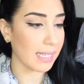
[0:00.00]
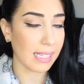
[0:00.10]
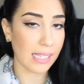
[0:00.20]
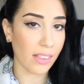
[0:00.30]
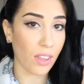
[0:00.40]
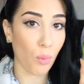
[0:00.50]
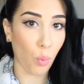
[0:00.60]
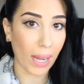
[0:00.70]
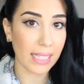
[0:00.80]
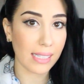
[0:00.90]
This is in the
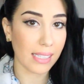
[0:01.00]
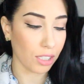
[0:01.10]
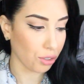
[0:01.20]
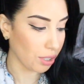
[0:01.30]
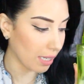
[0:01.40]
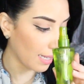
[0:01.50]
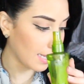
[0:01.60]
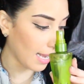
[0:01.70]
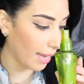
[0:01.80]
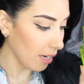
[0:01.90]
white citrus
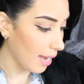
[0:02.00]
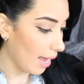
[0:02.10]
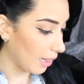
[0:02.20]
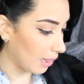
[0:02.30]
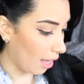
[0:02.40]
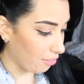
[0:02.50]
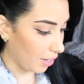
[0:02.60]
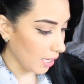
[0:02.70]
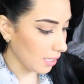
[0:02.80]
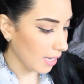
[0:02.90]
scent,
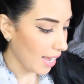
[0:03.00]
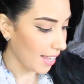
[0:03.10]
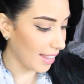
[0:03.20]
love it.